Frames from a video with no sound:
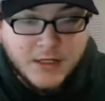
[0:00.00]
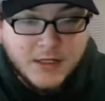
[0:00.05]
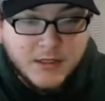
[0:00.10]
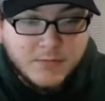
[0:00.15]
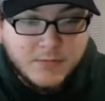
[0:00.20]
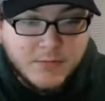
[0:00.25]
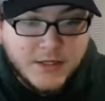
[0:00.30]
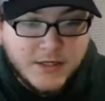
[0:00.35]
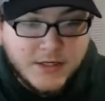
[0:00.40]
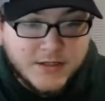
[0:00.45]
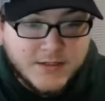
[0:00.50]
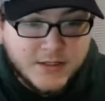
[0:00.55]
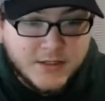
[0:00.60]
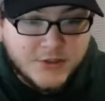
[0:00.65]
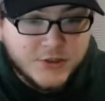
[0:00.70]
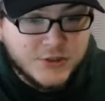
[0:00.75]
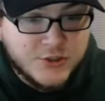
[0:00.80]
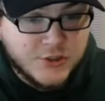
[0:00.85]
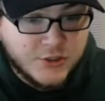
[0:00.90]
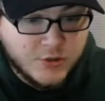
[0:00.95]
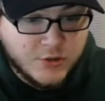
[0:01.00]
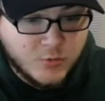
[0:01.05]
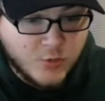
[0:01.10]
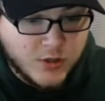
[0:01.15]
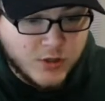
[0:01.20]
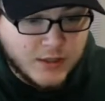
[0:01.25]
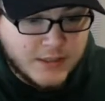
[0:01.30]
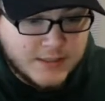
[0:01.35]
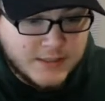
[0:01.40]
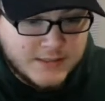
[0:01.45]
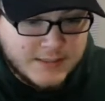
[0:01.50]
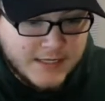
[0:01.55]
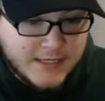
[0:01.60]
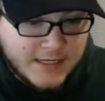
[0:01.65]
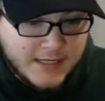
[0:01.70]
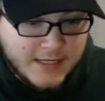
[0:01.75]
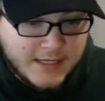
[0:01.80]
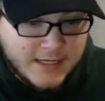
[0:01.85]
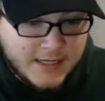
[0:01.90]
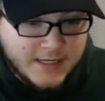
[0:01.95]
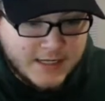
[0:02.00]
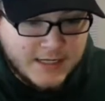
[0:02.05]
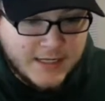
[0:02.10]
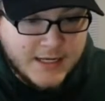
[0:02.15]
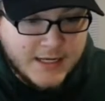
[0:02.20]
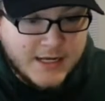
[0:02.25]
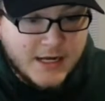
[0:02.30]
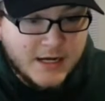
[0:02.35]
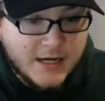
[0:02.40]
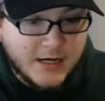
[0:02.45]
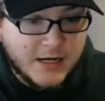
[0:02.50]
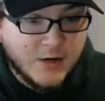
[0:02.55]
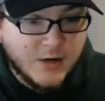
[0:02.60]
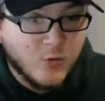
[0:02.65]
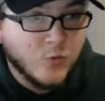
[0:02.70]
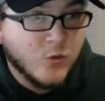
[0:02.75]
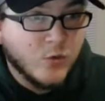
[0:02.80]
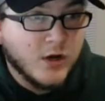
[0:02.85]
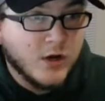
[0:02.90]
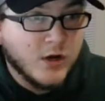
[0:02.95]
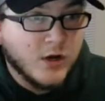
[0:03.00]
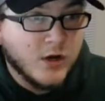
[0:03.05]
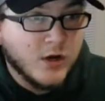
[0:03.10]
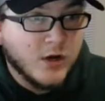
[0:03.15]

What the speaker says: because it sure was a chaotic what